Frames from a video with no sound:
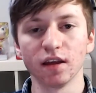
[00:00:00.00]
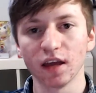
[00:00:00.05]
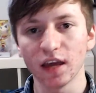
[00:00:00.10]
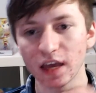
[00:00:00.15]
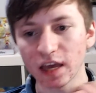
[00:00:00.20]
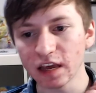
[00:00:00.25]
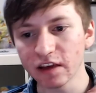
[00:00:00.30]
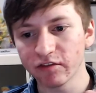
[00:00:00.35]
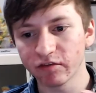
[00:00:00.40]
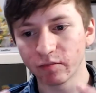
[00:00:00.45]

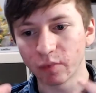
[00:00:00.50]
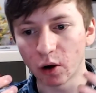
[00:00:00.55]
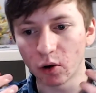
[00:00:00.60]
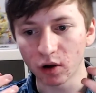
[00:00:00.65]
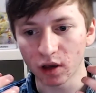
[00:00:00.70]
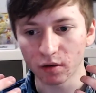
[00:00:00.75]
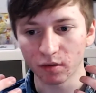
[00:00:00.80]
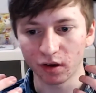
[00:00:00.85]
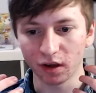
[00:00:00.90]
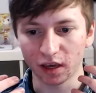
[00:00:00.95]
if
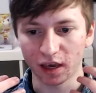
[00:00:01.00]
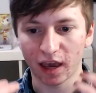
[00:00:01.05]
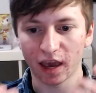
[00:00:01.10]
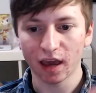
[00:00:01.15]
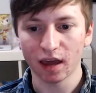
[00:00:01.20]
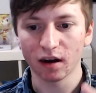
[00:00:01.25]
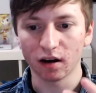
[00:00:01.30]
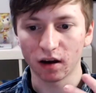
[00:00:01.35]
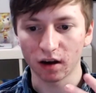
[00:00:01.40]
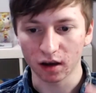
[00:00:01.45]
Pokemon
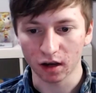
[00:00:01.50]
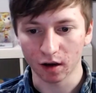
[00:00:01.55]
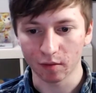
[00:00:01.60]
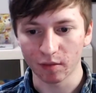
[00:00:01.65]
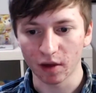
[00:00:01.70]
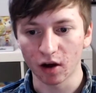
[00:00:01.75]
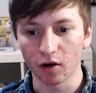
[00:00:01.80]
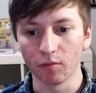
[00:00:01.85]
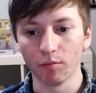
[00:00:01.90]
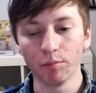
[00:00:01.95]
cannot
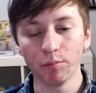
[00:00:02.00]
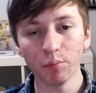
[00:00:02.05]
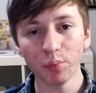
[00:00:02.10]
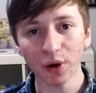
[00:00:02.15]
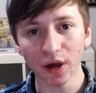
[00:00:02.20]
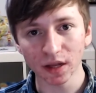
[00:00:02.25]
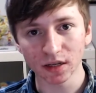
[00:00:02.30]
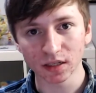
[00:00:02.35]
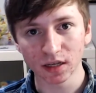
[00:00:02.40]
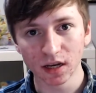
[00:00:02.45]
come out,
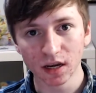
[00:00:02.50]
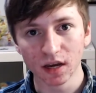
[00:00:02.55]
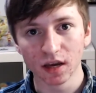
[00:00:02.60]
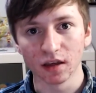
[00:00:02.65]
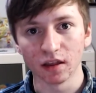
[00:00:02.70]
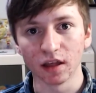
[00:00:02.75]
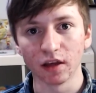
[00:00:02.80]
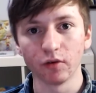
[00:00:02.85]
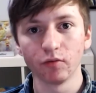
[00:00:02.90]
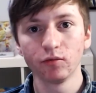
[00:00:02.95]
but
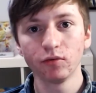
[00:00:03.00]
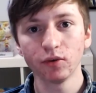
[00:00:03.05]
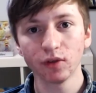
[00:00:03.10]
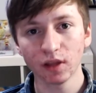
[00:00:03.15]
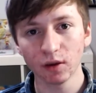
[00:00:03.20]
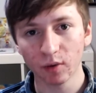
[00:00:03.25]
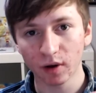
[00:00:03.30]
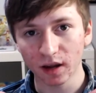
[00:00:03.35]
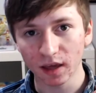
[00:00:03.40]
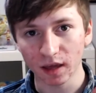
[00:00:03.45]
they
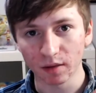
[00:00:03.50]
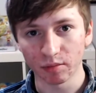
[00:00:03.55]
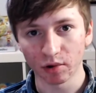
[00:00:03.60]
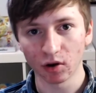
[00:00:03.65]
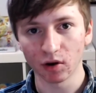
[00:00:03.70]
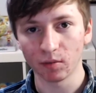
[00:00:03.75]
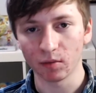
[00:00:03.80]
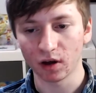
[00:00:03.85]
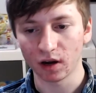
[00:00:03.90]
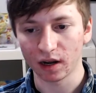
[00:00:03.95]
really want to get
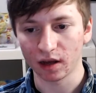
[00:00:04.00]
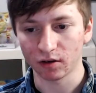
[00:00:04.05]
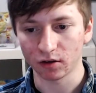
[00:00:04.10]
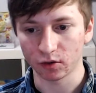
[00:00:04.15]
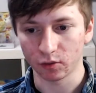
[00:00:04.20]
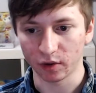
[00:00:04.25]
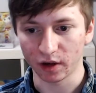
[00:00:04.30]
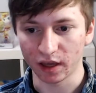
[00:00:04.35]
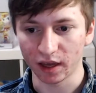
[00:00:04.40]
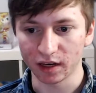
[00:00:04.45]
Pokemon out
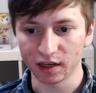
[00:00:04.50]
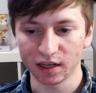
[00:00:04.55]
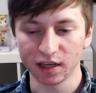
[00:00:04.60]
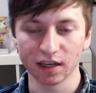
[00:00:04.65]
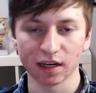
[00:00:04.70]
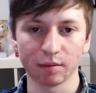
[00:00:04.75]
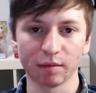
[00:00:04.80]
twenty eighteen.